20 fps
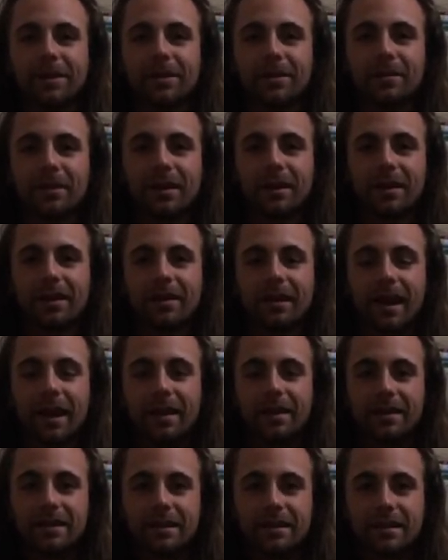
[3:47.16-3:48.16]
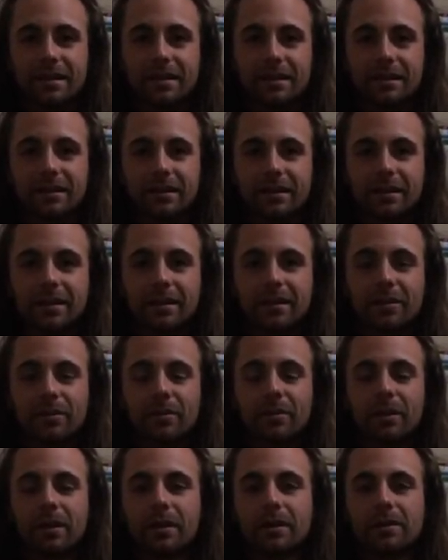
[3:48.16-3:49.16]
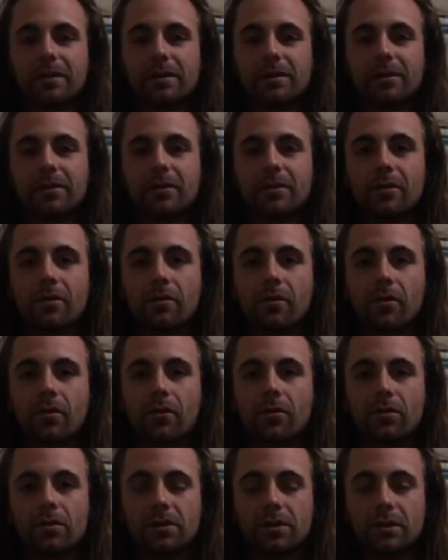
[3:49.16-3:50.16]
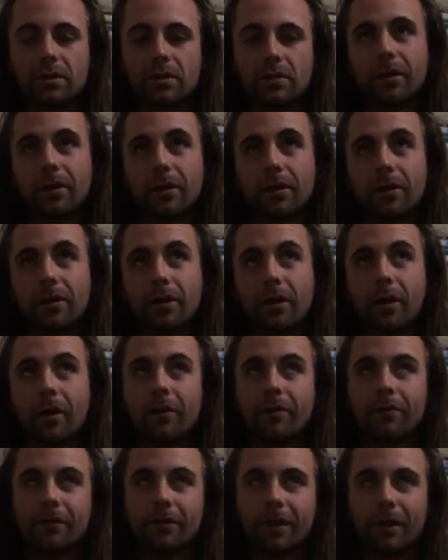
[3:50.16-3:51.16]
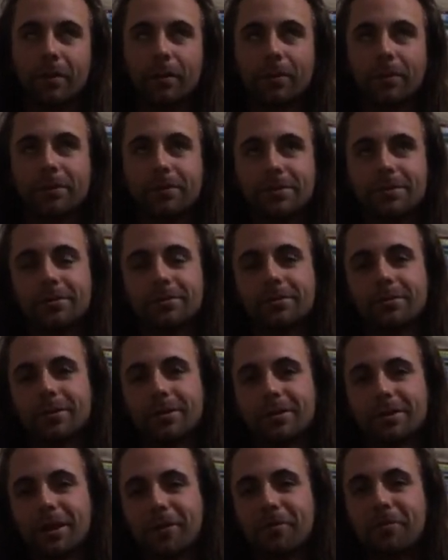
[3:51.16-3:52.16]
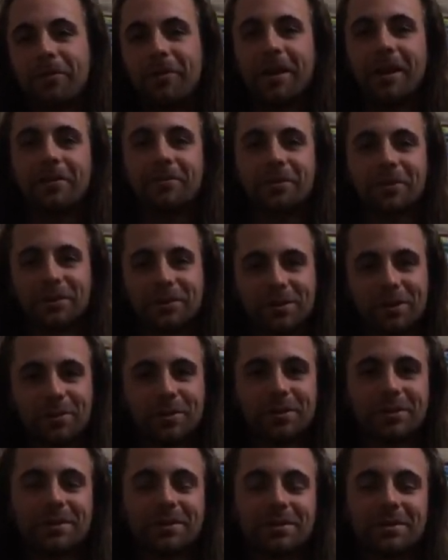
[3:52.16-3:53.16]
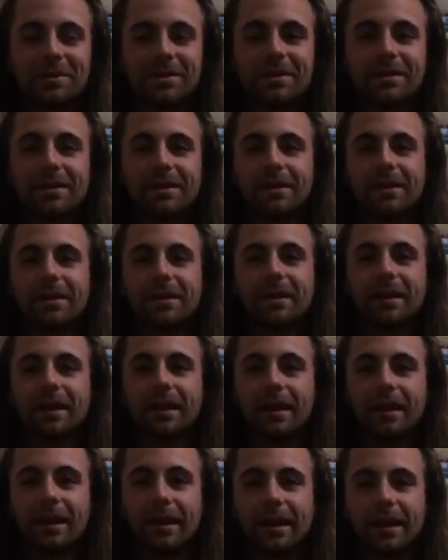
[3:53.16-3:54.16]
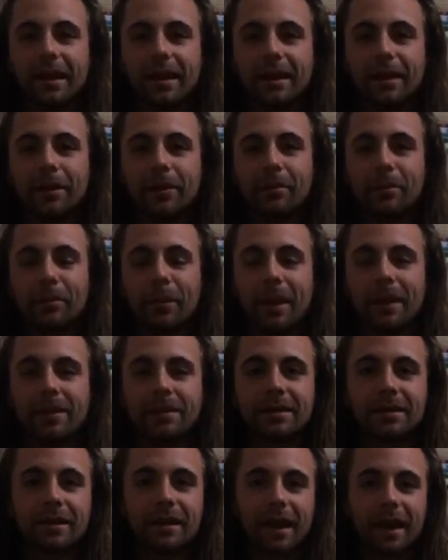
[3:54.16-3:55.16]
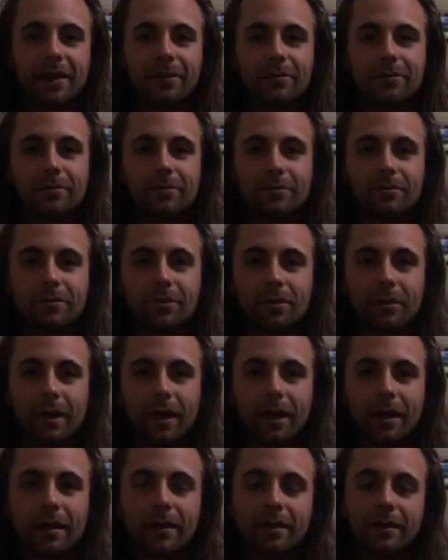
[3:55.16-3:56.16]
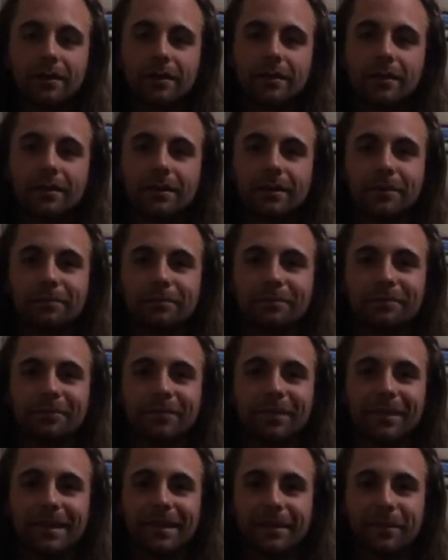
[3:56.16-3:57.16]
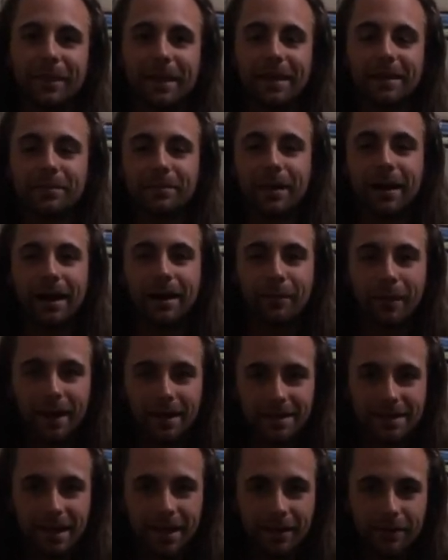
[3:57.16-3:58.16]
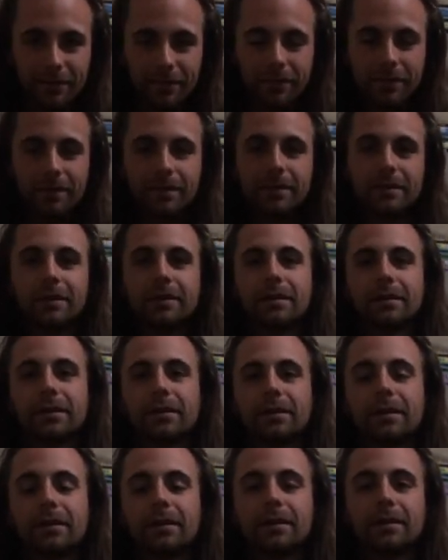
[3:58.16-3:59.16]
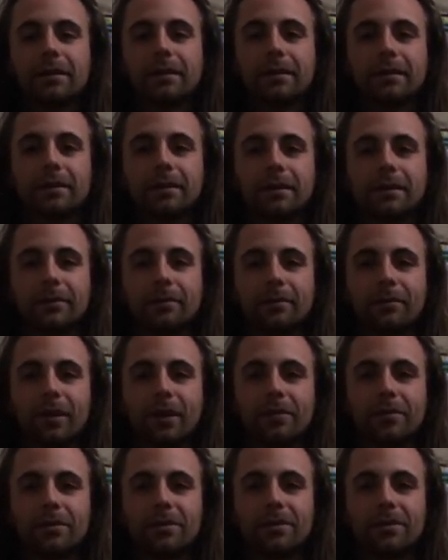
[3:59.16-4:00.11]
Many thanks, but also offer up to the top 5 contributors a painting and or drawing made by myself. I've just